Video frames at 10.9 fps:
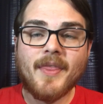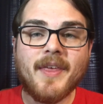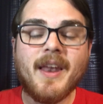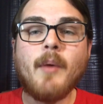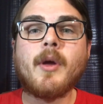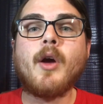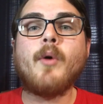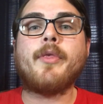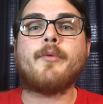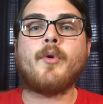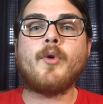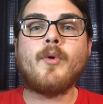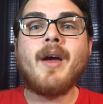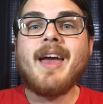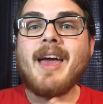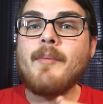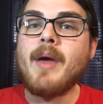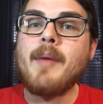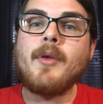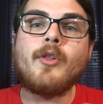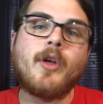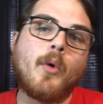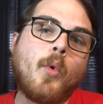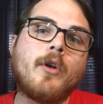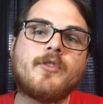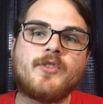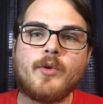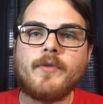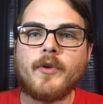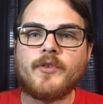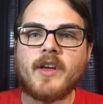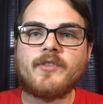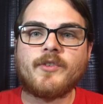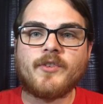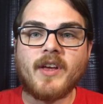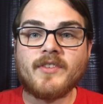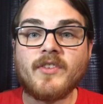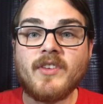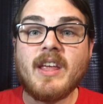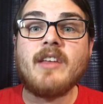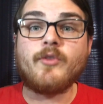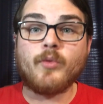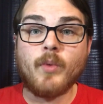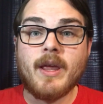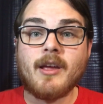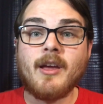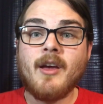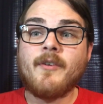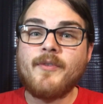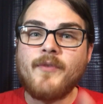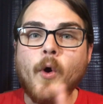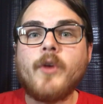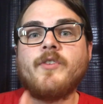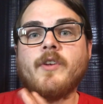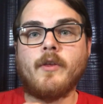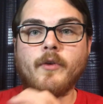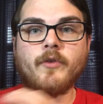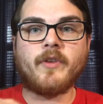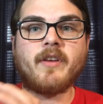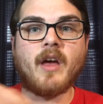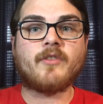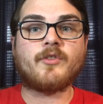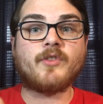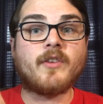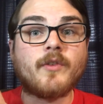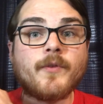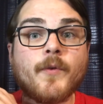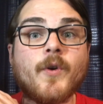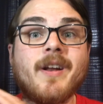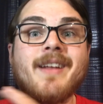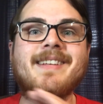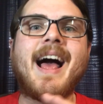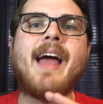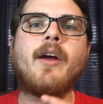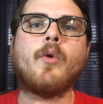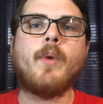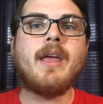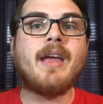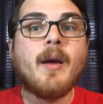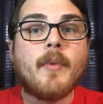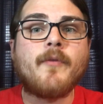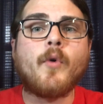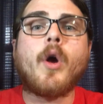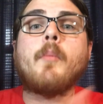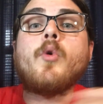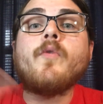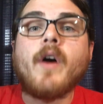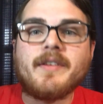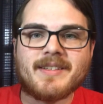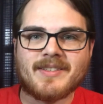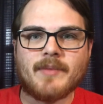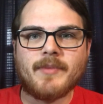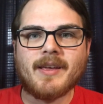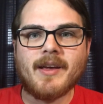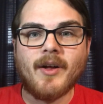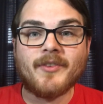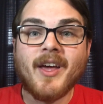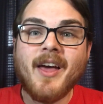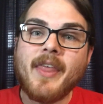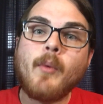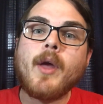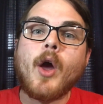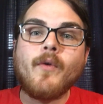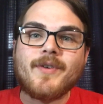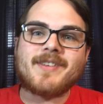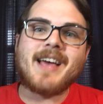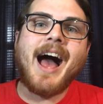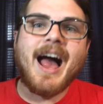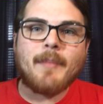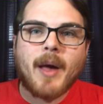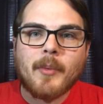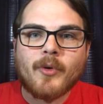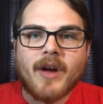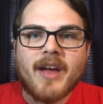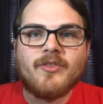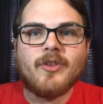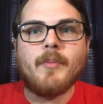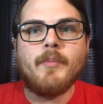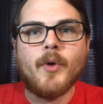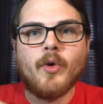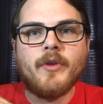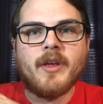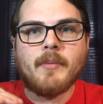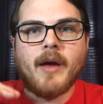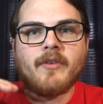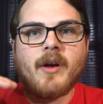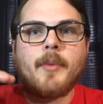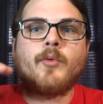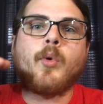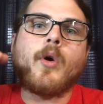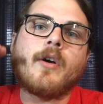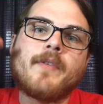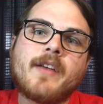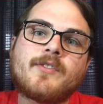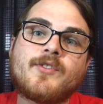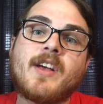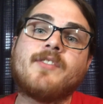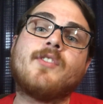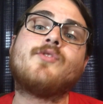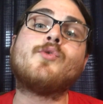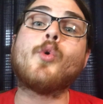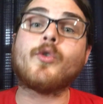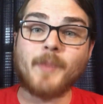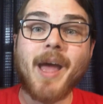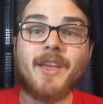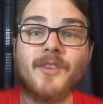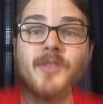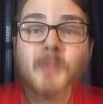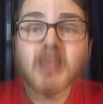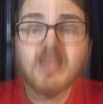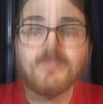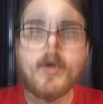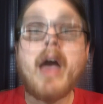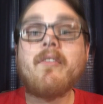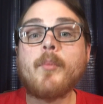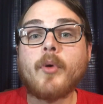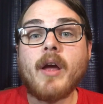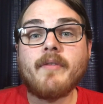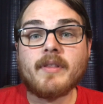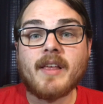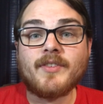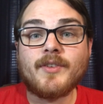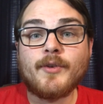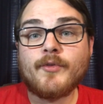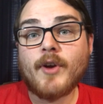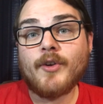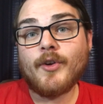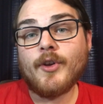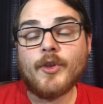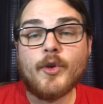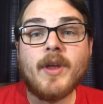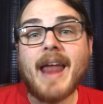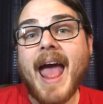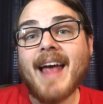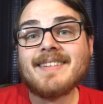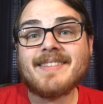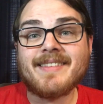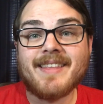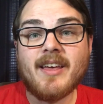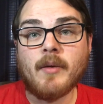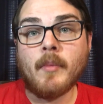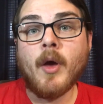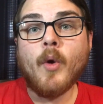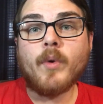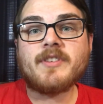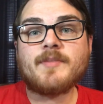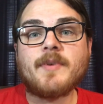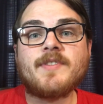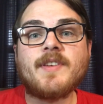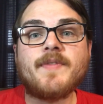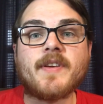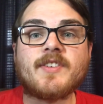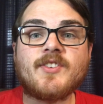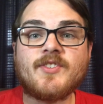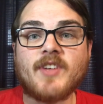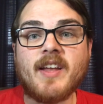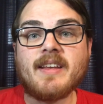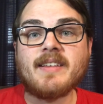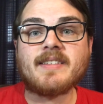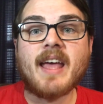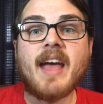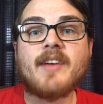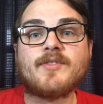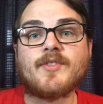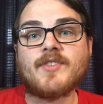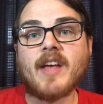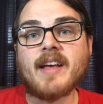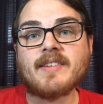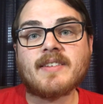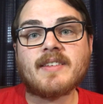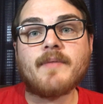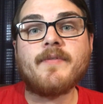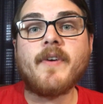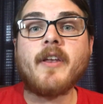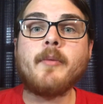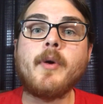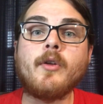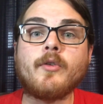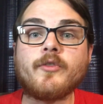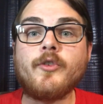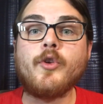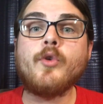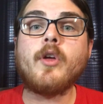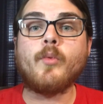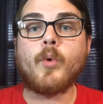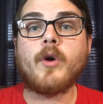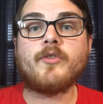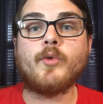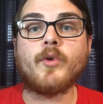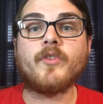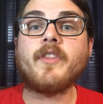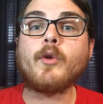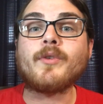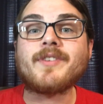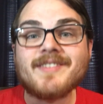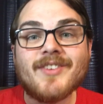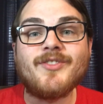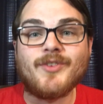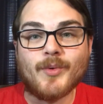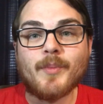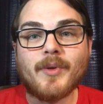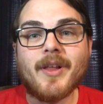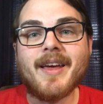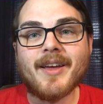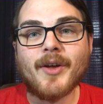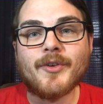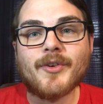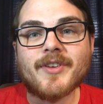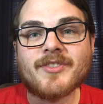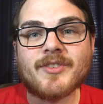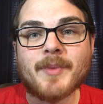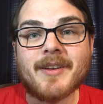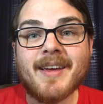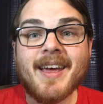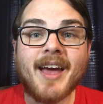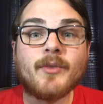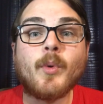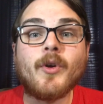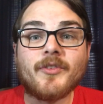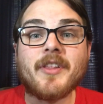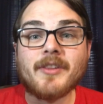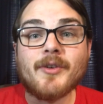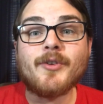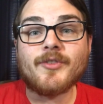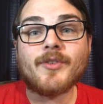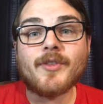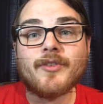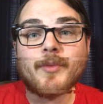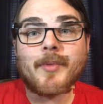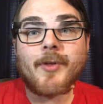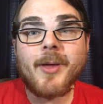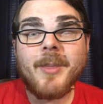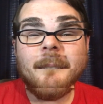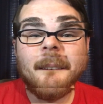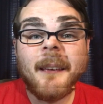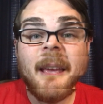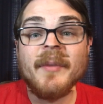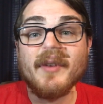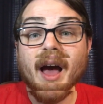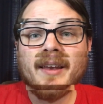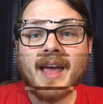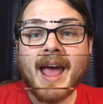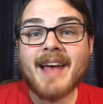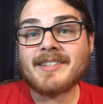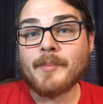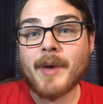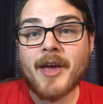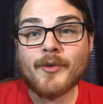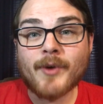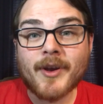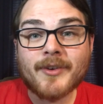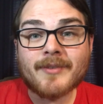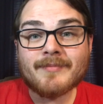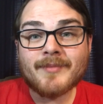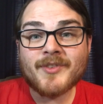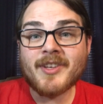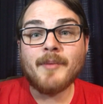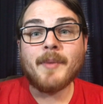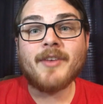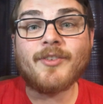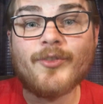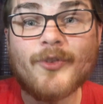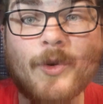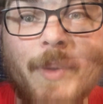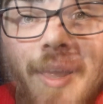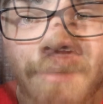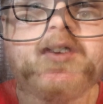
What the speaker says: Then I would go through and maybe look at one or two of those exercises each week, focusing on those exercises for an entire week before I move on to something else. That way, over time, I'm gradually building my repertoire of exercises towards my instrument. If you have a private lesson instructor, you can ask them what specific studies, exercises, and fundamentals you can work towards that will assist you in playing on your instrument, as well as the literature that you're playing. If not, ask a band director. Send a message to me.